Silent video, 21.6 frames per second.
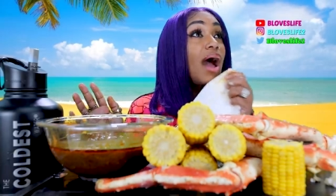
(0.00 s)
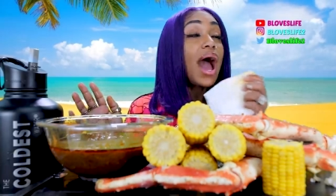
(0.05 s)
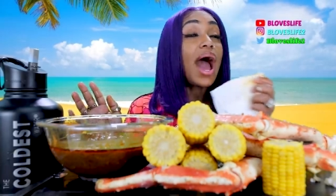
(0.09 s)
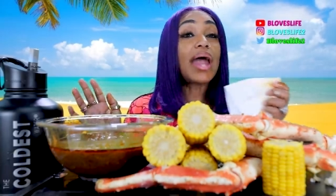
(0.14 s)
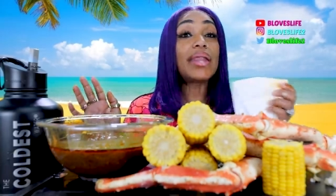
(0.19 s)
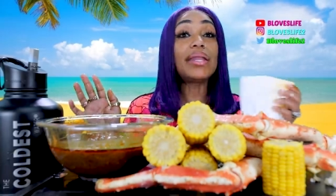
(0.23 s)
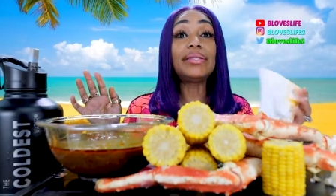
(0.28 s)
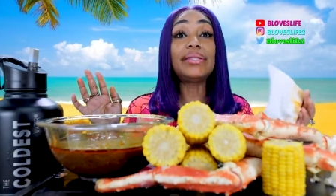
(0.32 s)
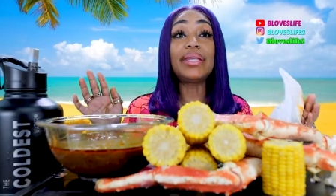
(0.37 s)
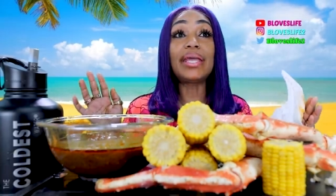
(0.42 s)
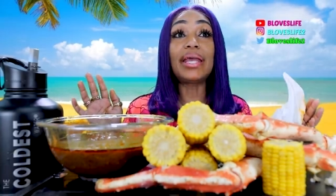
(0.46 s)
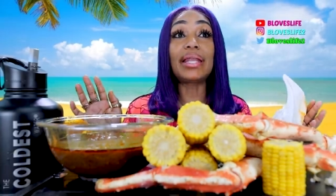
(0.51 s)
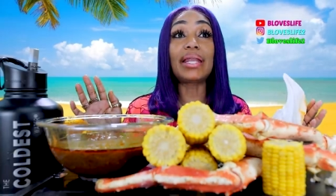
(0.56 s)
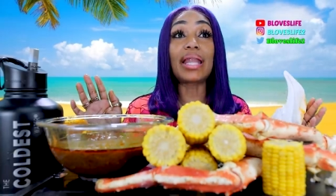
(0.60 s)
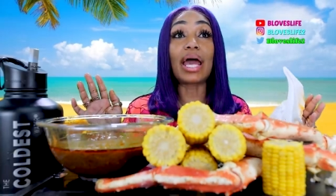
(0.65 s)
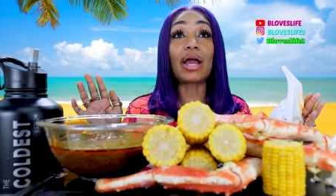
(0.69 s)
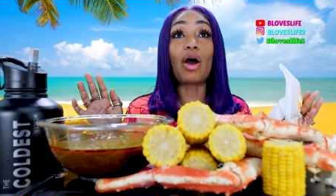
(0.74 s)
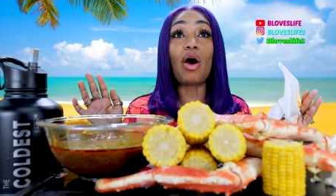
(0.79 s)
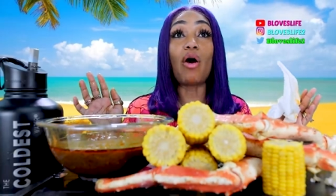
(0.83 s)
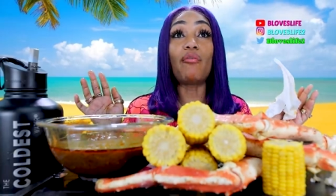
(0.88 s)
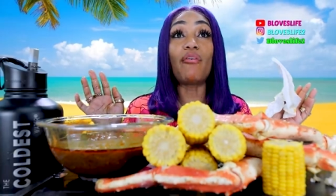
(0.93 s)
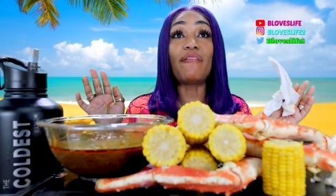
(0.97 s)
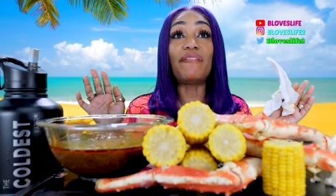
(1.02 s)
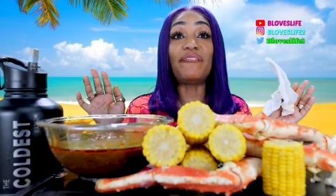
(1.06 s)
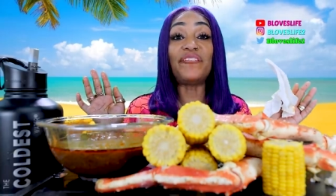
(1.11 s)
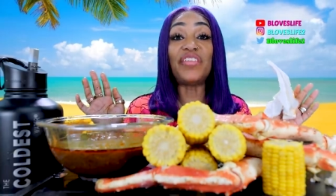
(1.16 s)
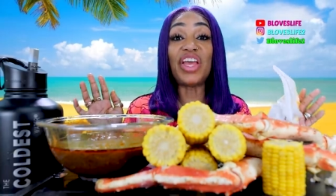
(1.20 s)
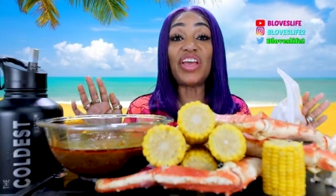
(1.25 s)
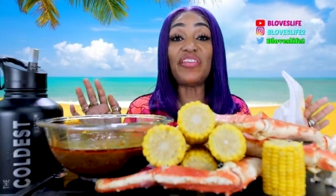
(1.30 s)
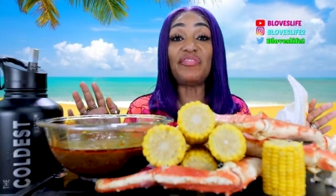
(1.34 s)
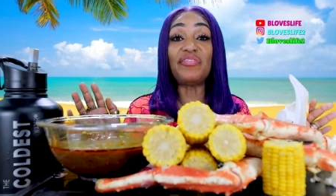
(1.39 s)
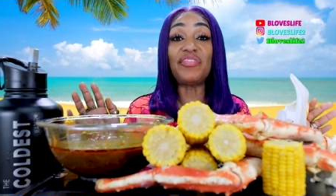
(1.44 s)
I done did like over
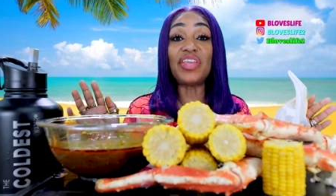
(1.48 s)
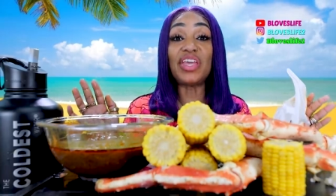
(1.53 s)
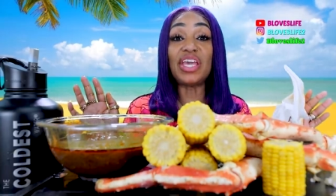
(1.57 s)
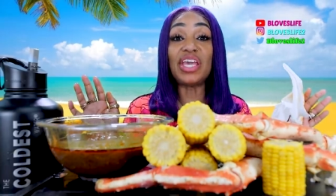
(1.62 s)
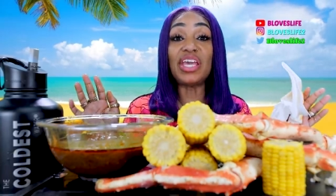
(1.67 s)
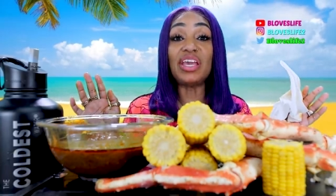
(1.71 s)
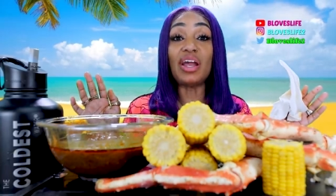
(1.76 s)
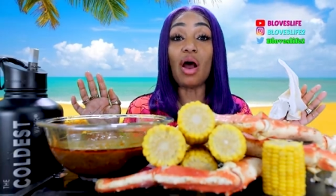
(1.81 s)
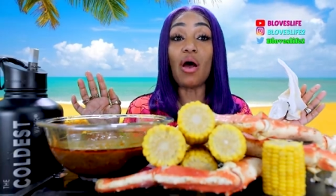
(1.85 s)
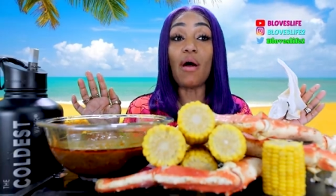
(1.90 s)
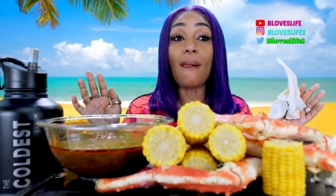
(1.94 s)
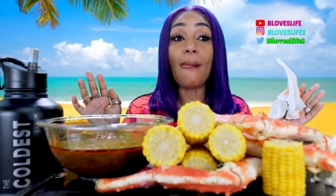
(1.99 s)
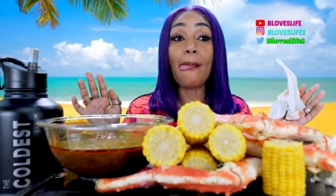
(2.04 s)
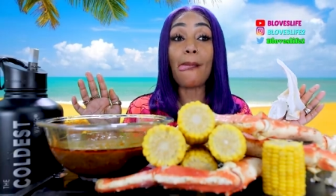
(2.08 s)
50,